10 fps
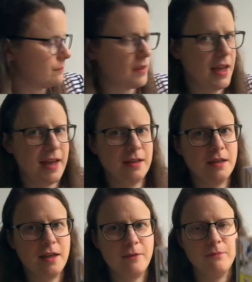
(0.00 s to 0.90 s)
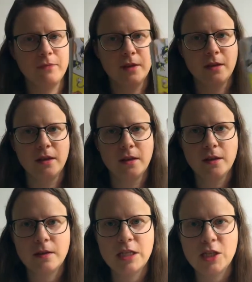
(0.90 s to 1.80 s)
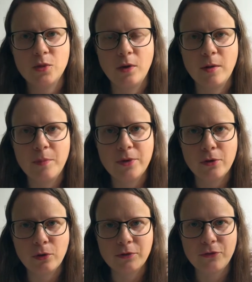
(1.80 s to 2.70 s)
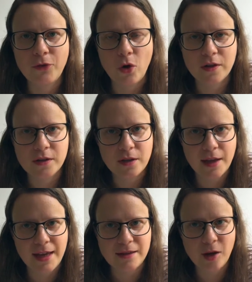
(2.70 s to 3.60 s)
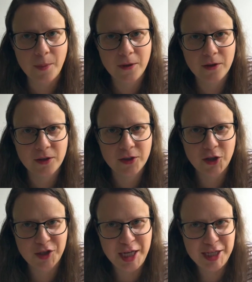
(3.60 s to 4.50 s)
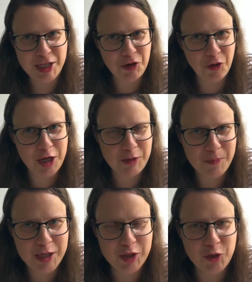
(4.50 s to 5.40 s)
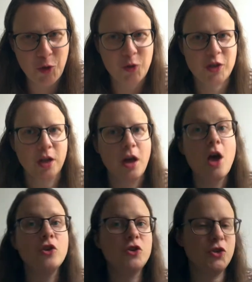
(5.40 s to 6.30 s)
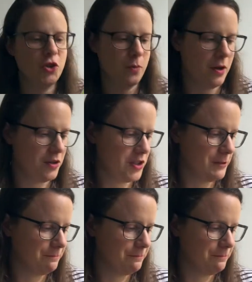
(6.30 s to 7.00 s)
And this is where poor old Fox ends up, because he's annoyed Mr. Knox so much.